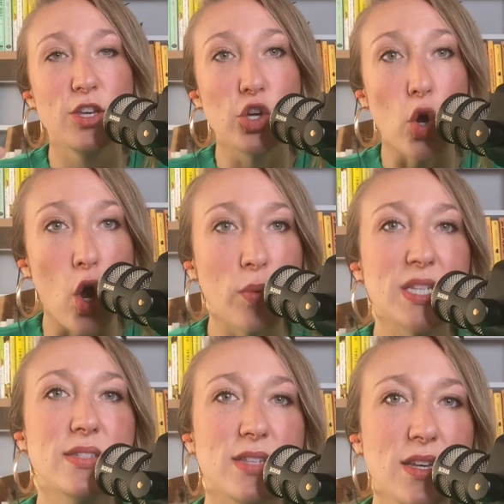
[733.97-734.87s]
You're
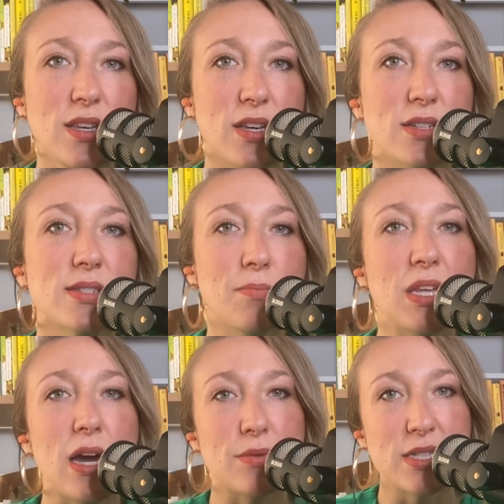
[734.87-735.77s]
always seeking
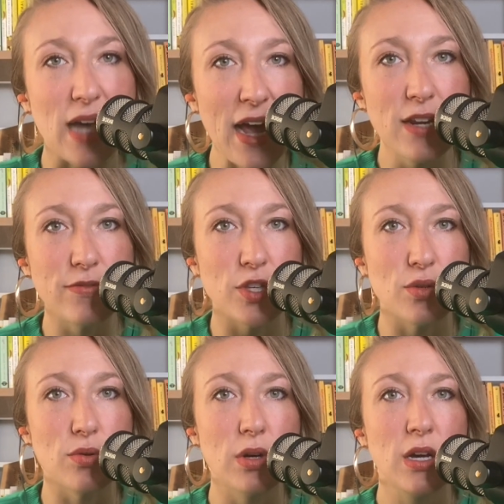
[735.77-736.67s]
something outside of
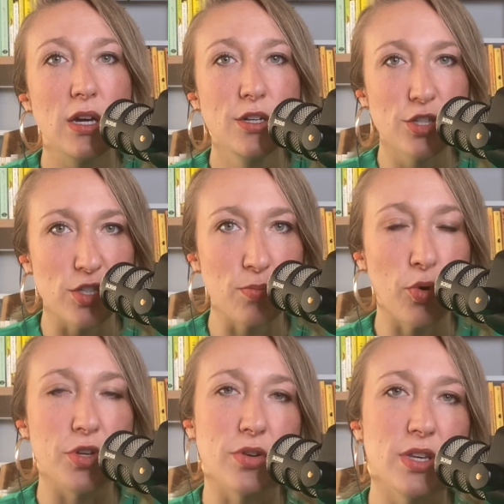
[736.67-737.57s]
you to
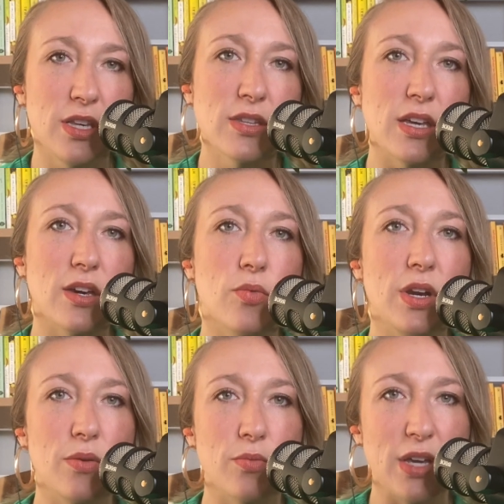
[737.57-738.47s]
support your healing, when
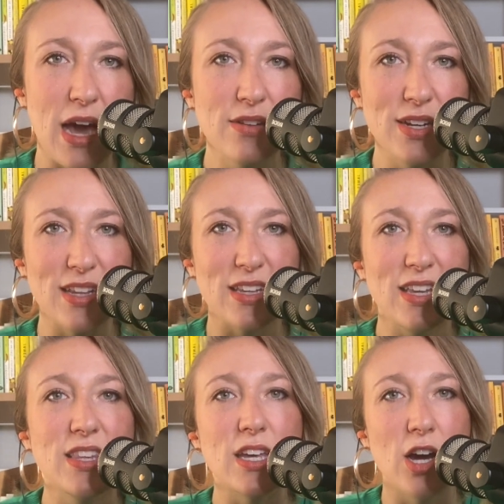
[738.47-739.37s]
in reality, the
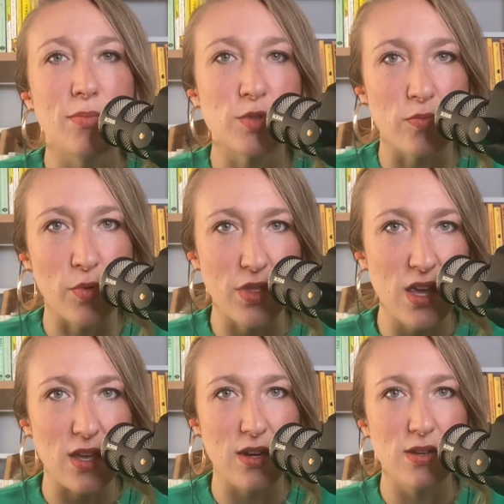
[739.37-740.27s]
healing comes from
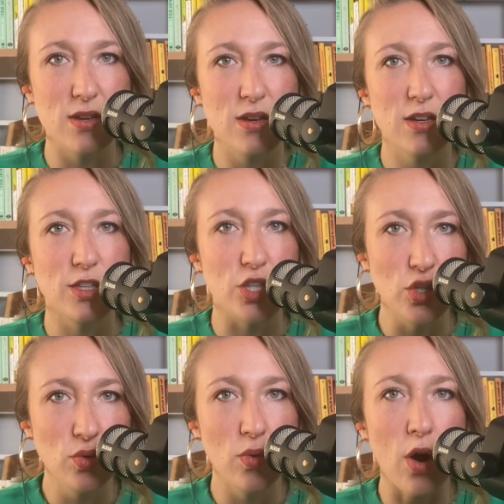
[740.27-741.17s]
within.
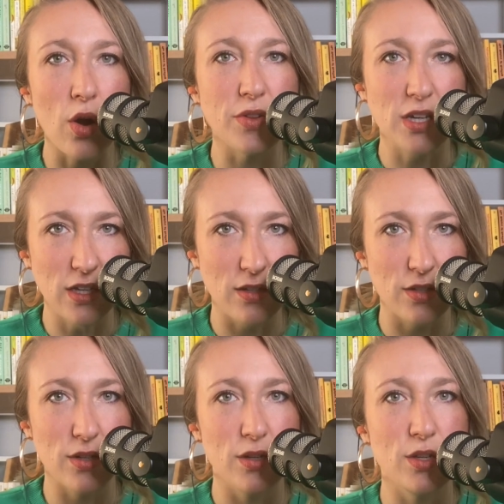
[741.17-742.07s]
You are the
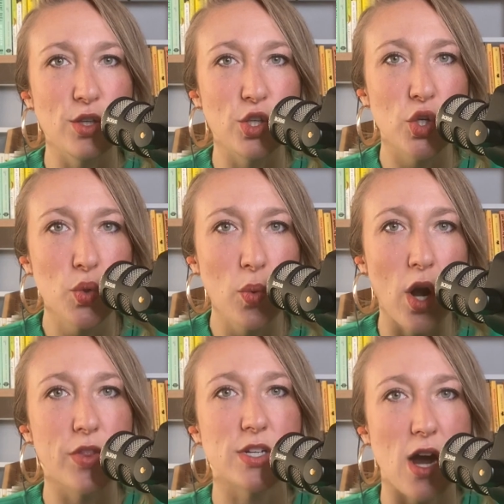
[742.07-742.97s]
healer. You
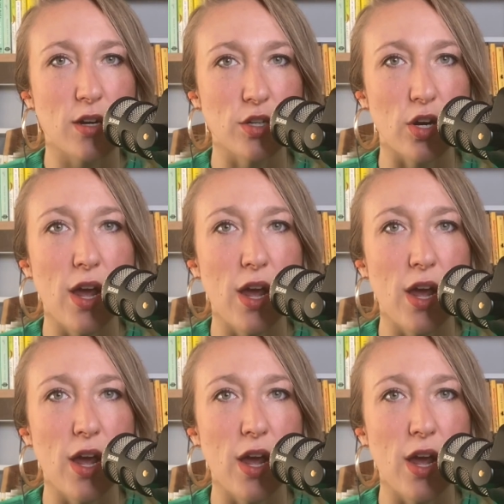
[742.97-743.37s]
are the doctor.